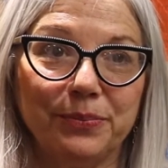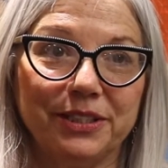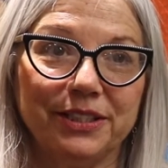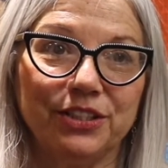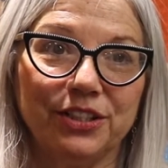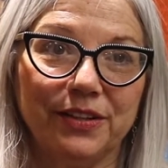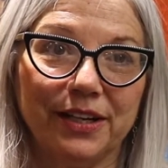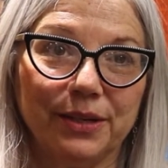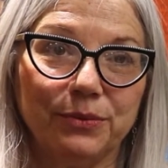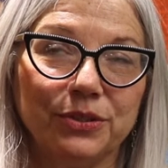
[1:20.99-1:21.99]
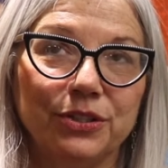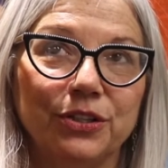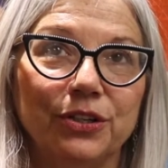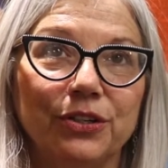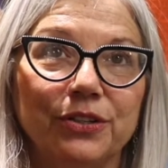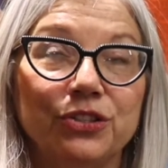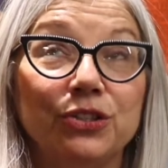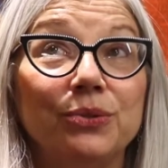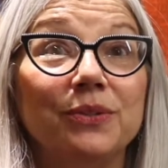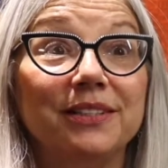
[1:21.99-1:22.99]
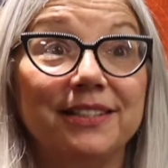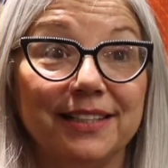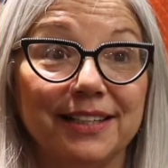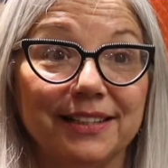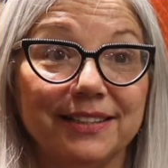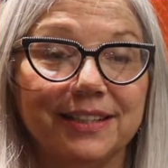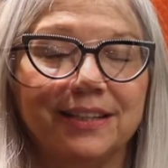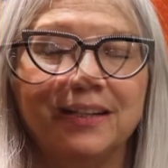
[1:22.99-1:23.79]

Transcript: position that I will start June the 6th